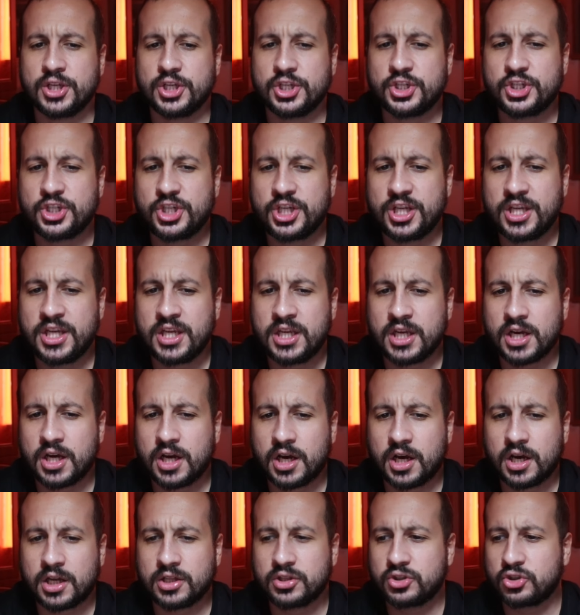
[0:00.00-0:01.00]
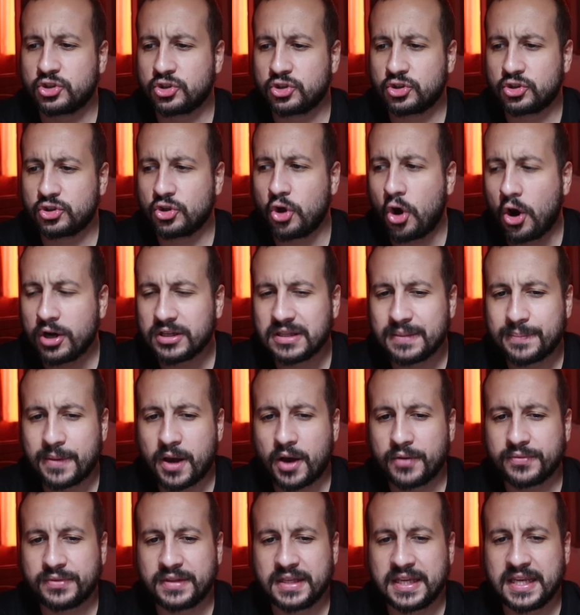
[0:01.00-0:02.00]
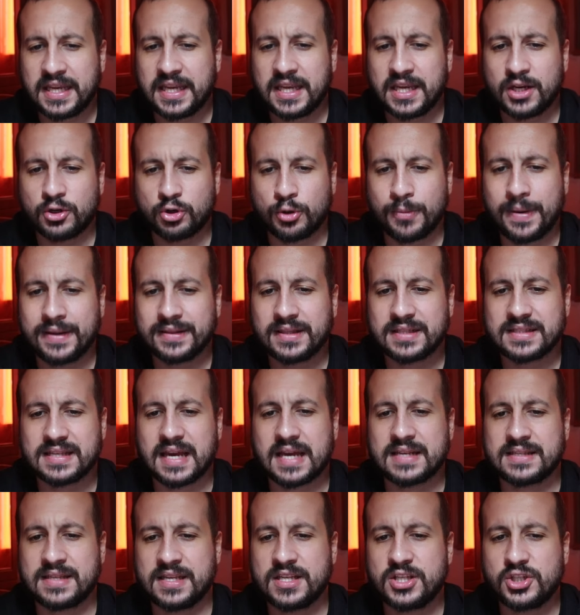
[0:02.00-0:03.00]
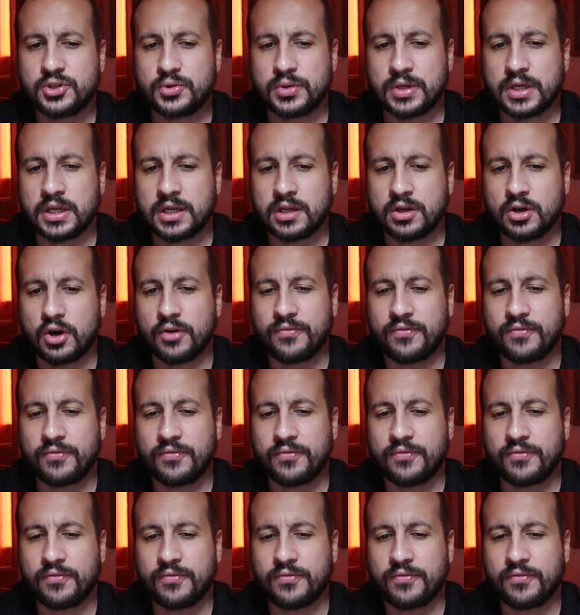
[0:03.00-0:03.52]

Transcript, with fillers: She talked about the romanticized history